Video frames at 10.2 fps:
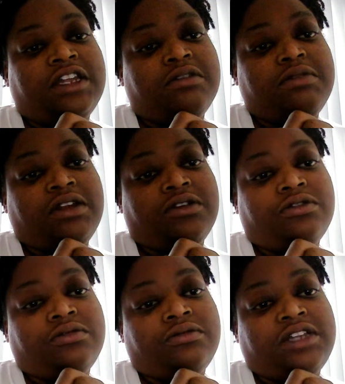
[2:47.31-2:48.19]
in the
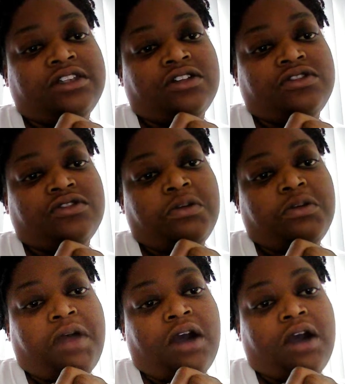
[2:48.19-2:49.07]
middle. That's also
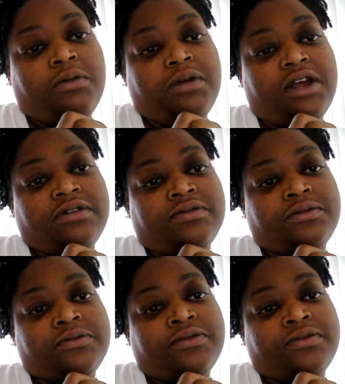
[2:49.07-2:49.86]
your power button.